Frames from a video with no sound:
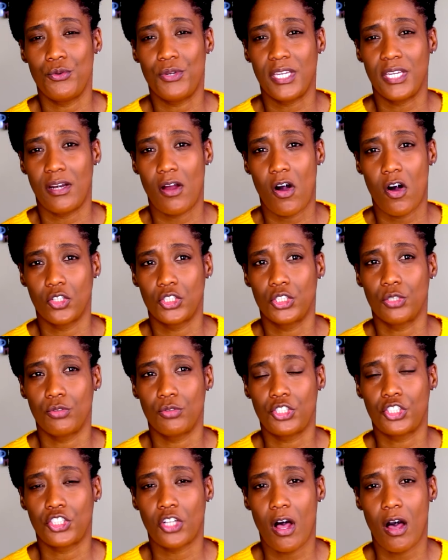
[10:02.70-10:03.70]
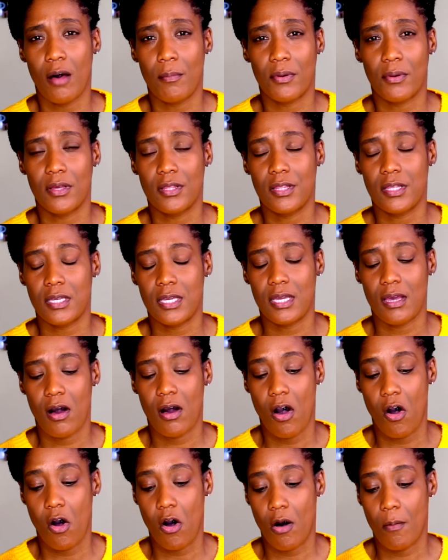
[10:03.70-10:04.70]
can also shop the
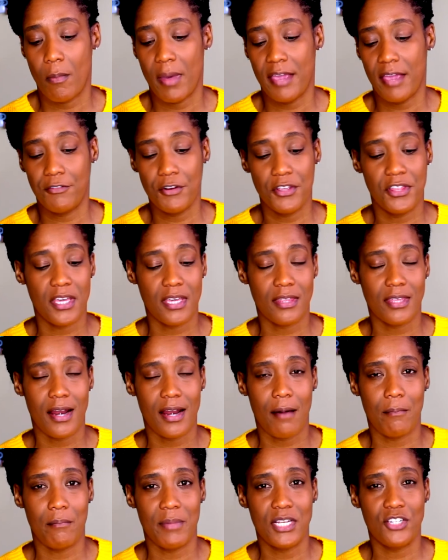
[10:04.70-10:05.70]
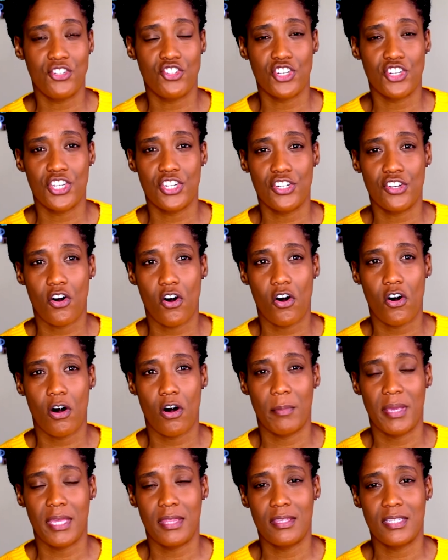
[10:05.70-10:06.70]
everything that I mentioned
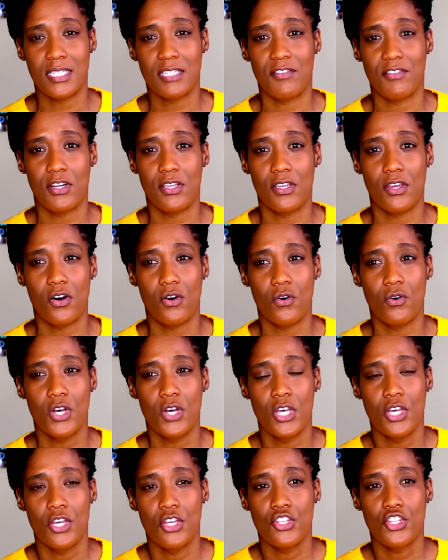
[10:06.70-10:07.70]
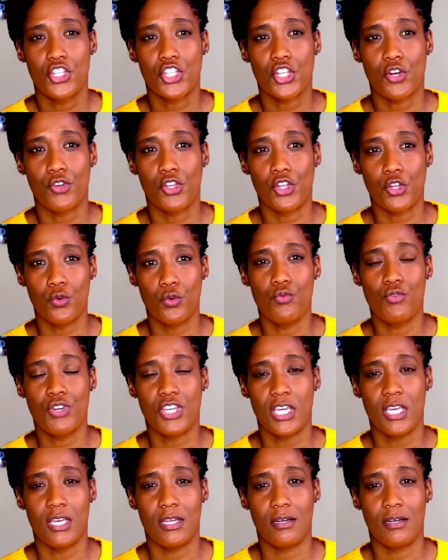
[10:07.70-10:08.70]
in this video, so you
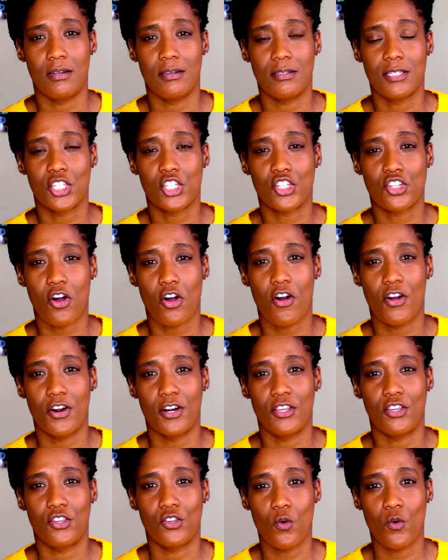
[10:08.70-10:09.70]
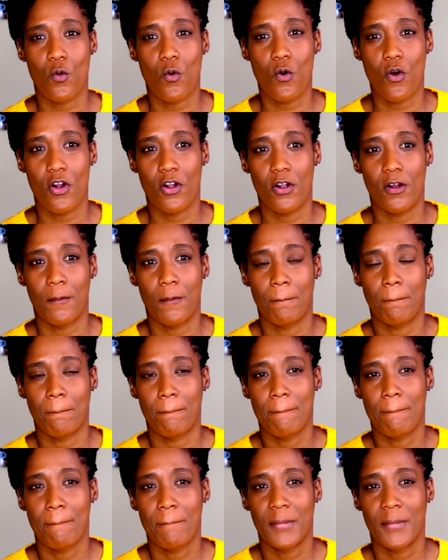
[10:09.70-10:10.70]
can start your
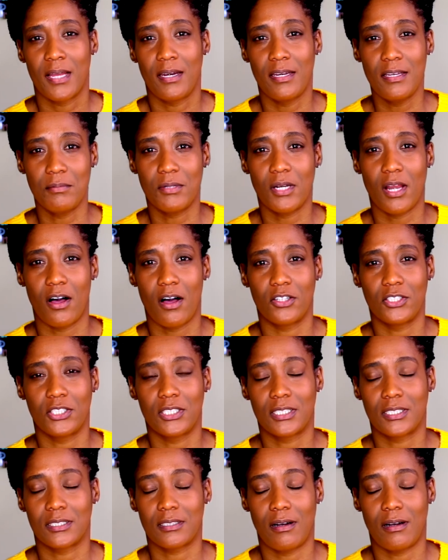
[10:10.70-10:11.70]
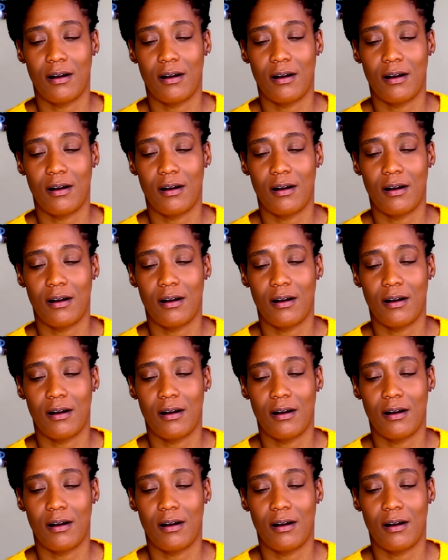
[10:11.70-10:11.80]
lip gloss